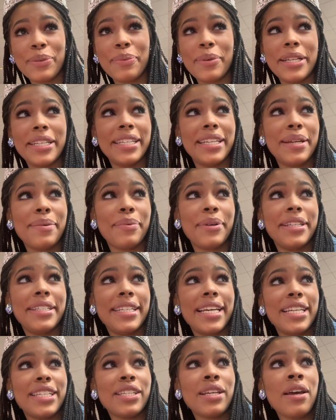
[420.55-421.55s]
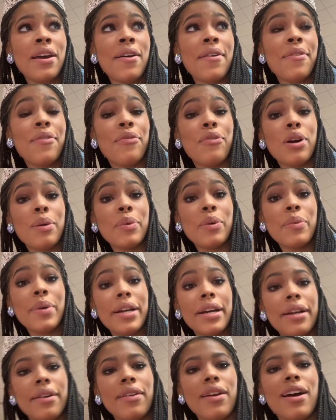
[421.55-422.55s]
preteen and princess formal
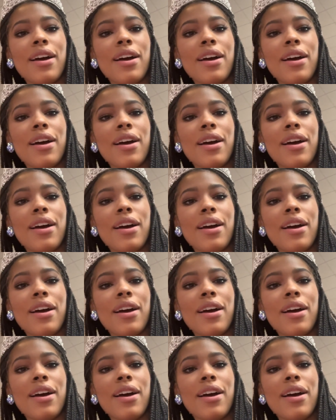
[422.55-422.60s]
wear.